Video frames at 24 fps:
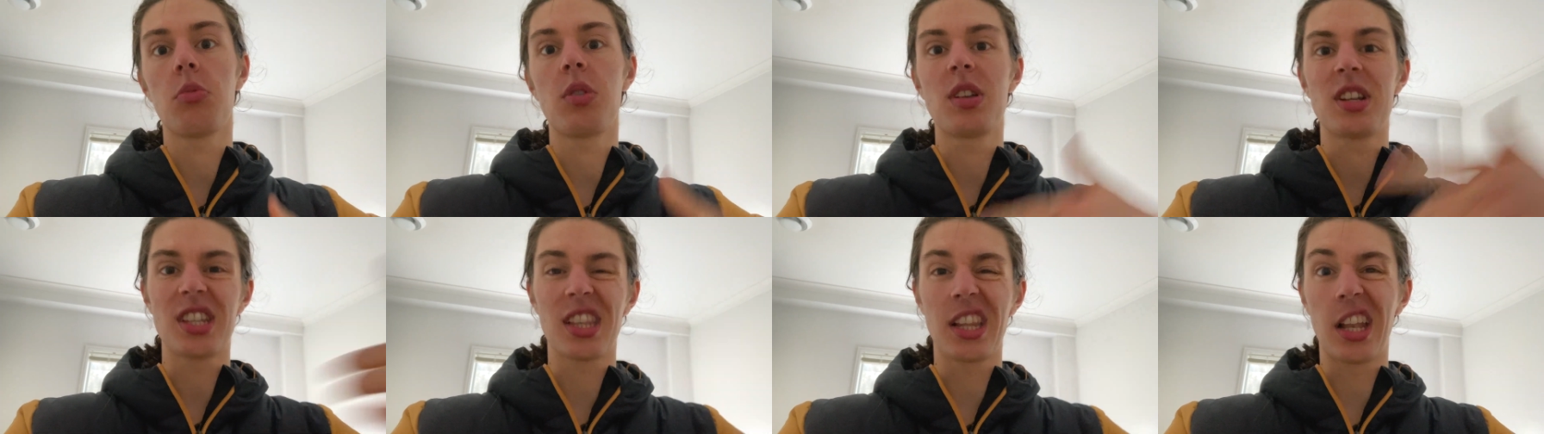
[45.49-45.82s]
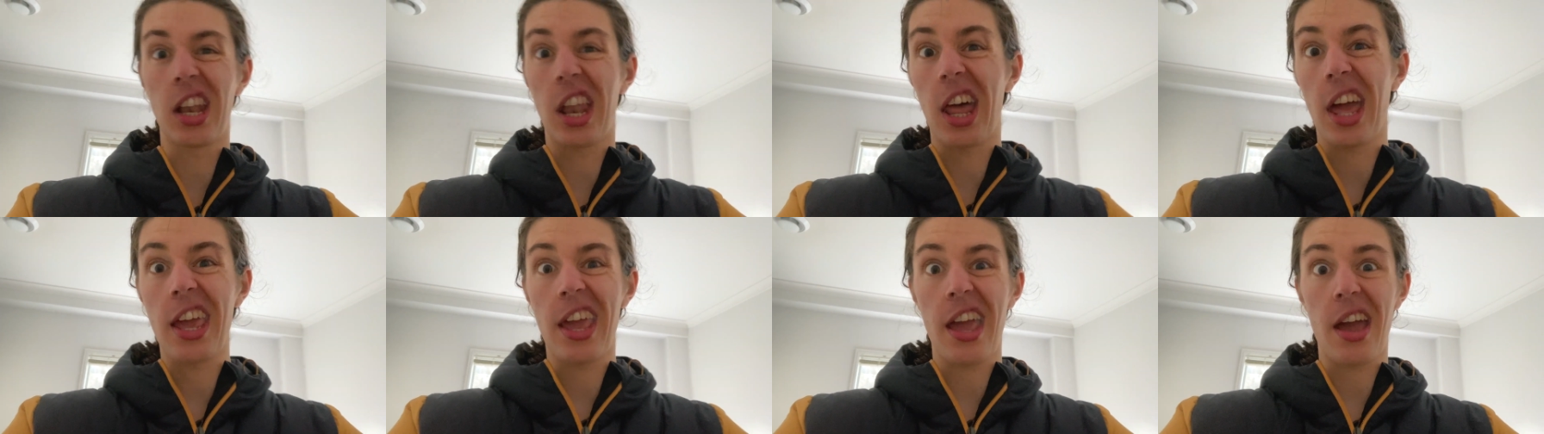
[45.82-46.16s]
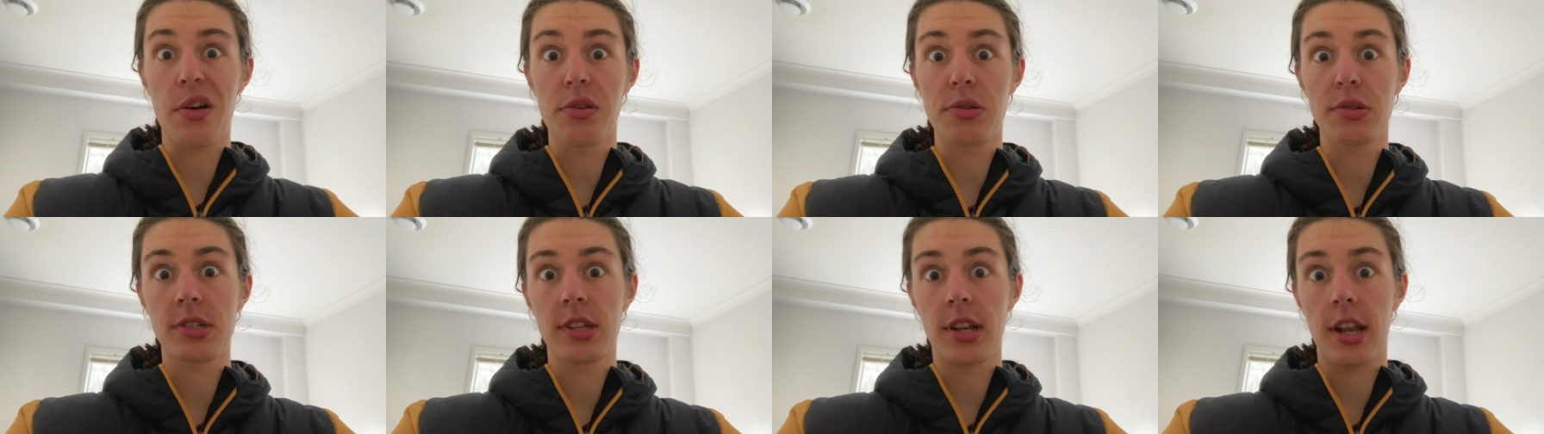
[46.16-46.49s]
Went to the
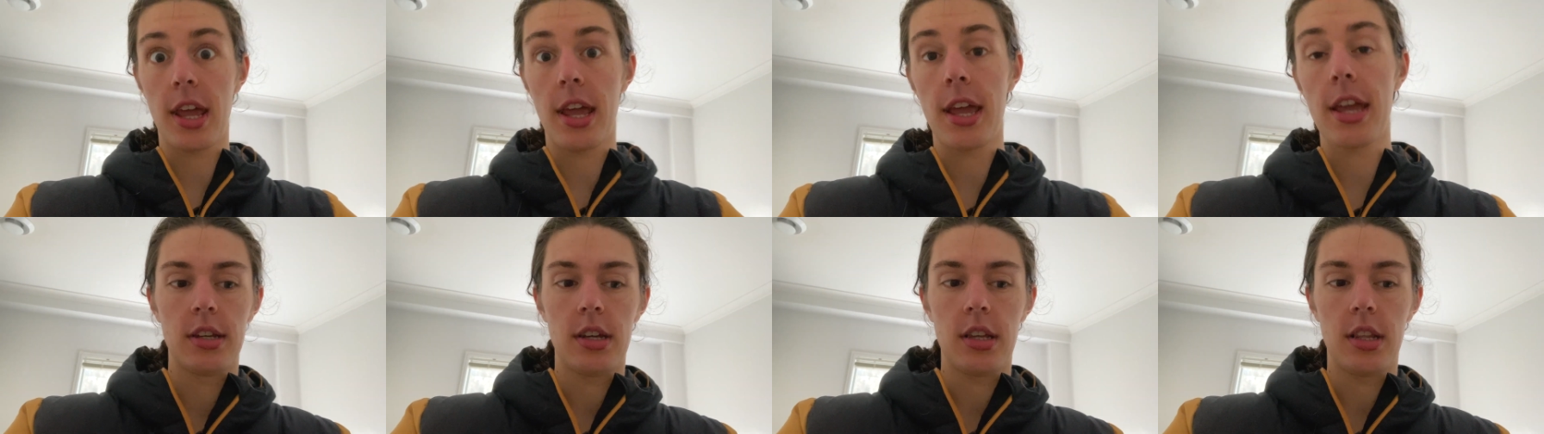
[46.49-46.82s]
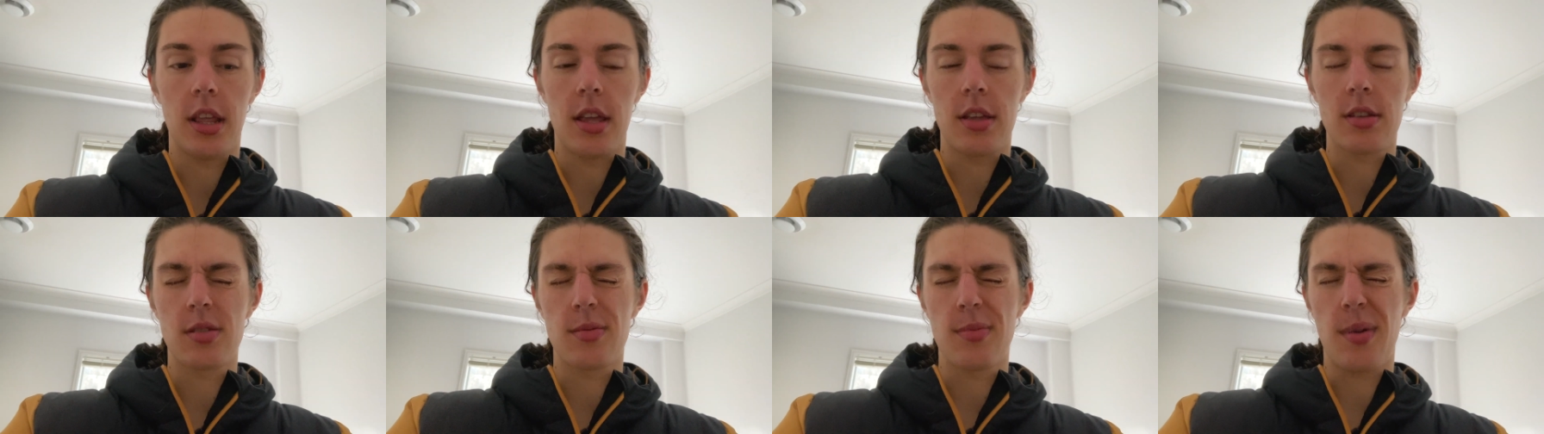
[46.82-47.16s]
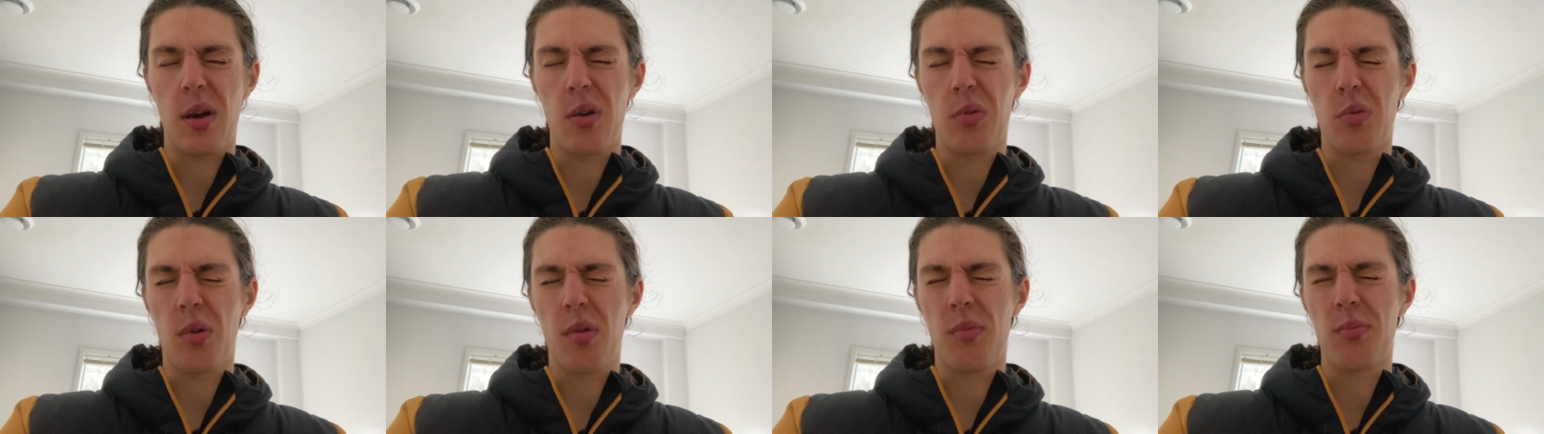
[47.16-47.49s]
lighthouse today. And that's
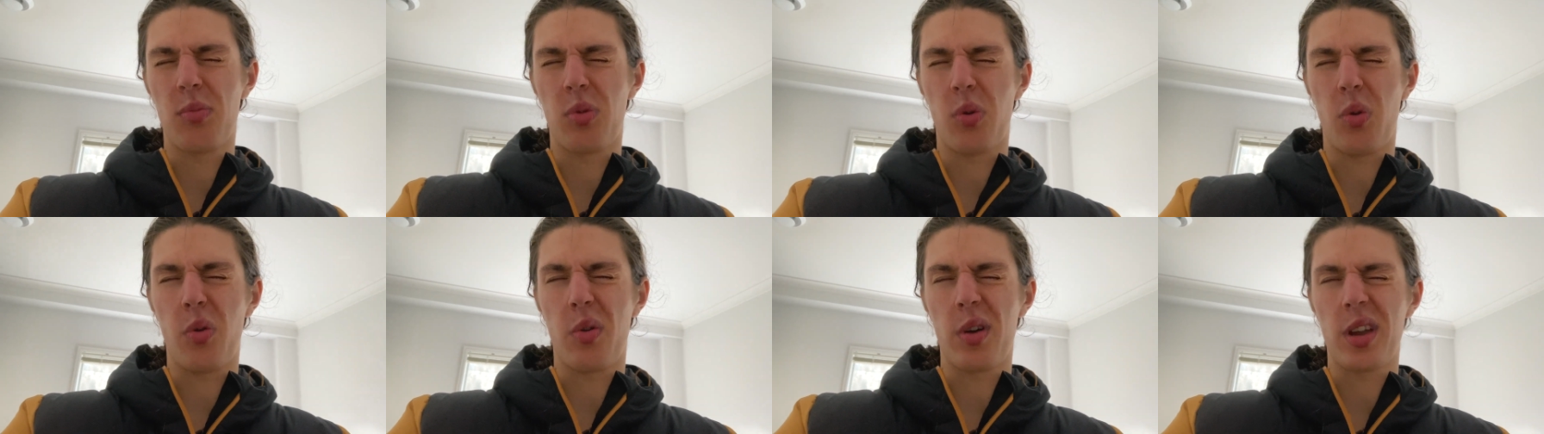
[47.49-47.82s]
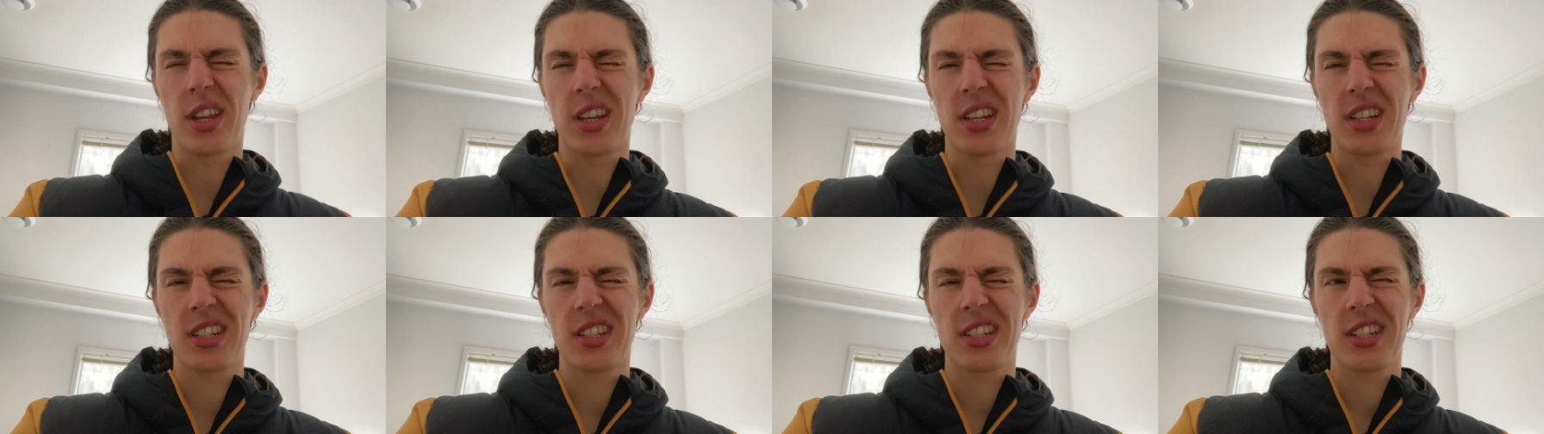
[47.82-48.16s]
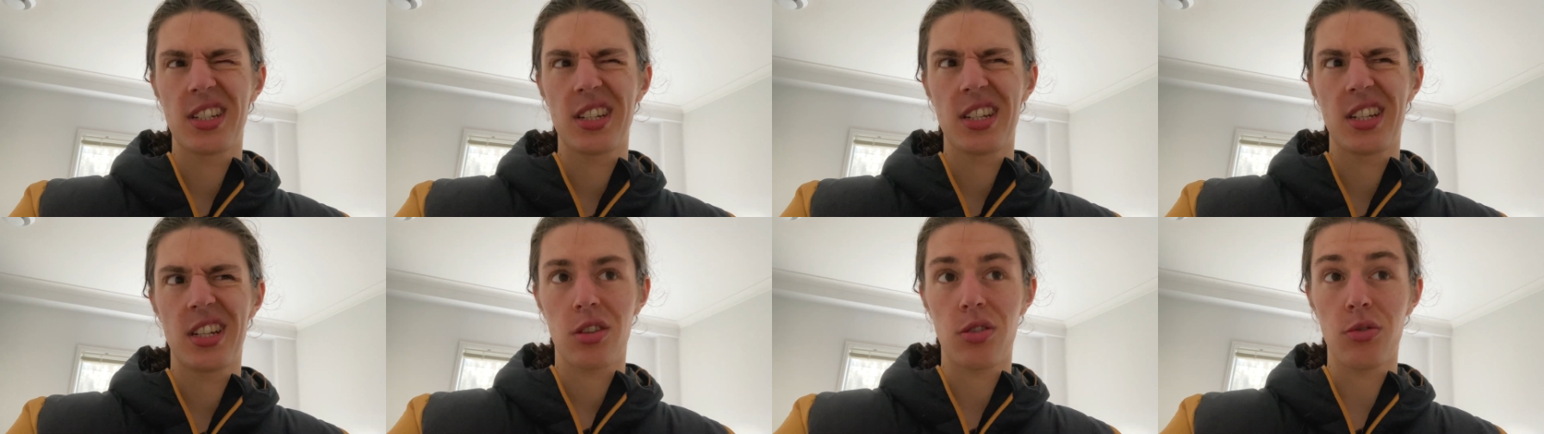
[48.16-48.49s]
about
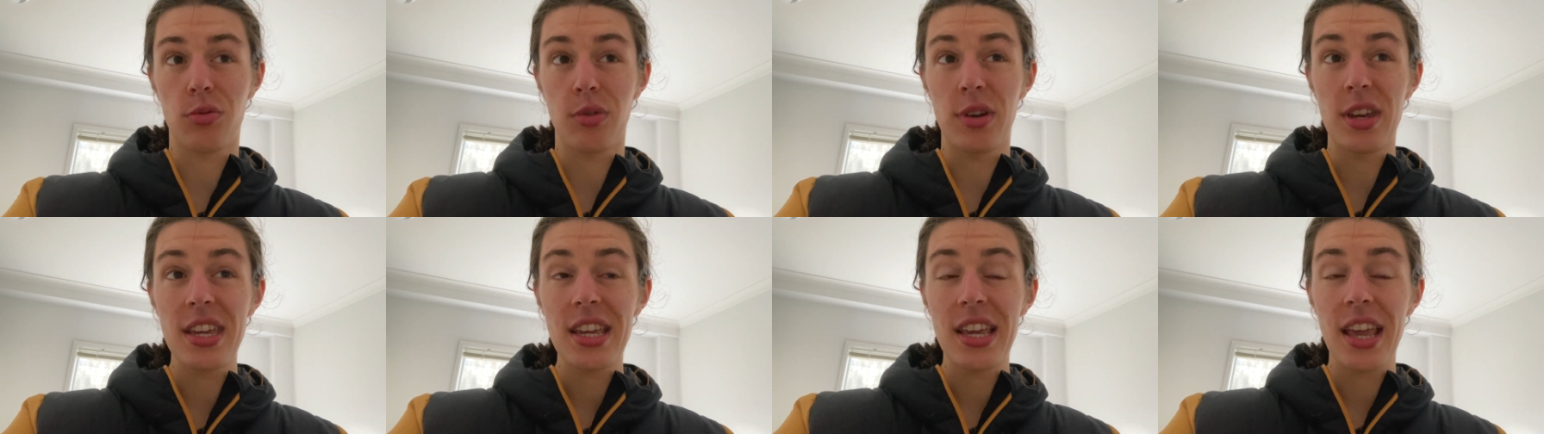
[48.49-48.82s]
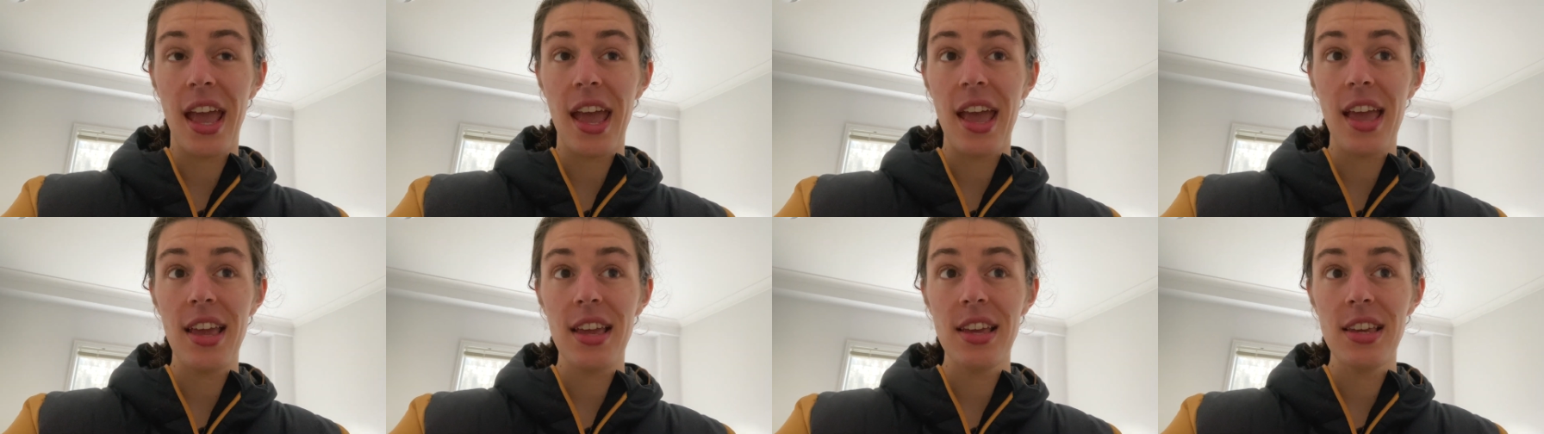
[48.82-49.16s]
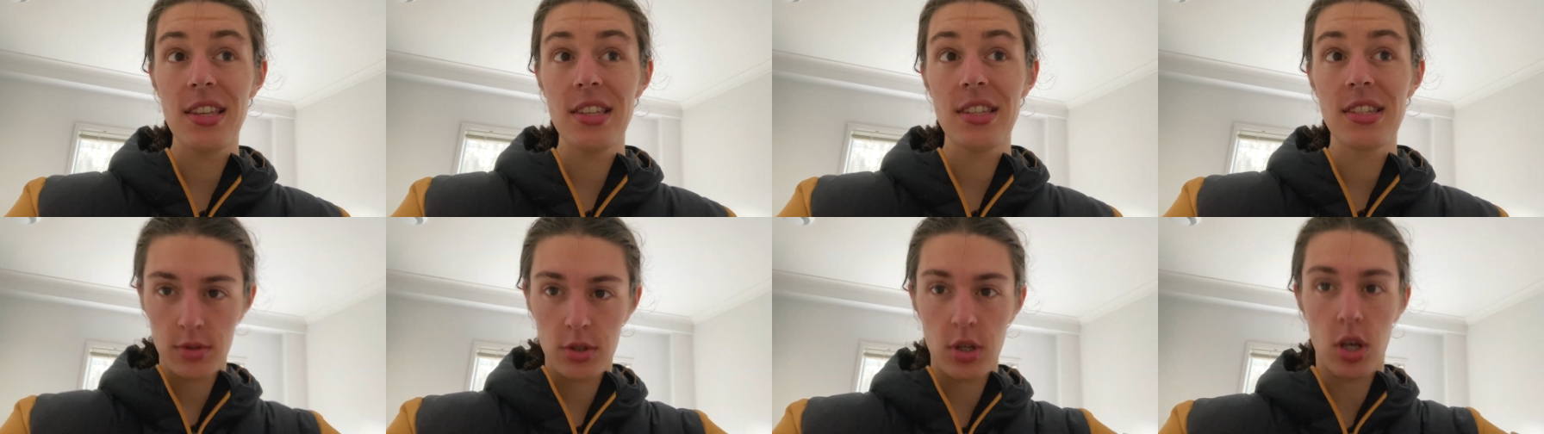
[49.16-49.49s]

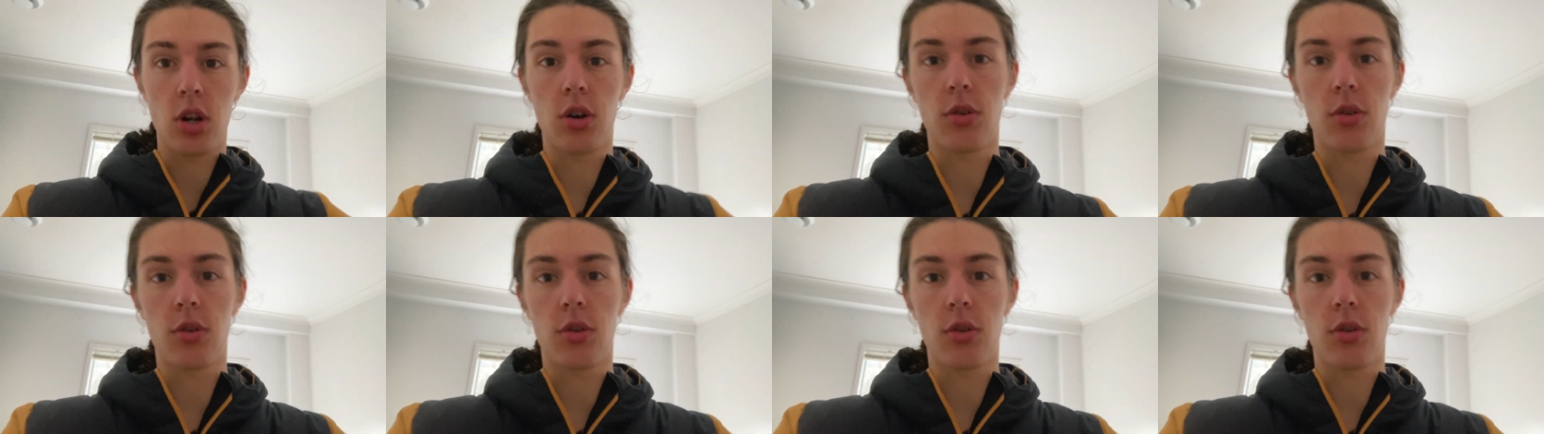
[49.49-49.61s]
1.3Ks.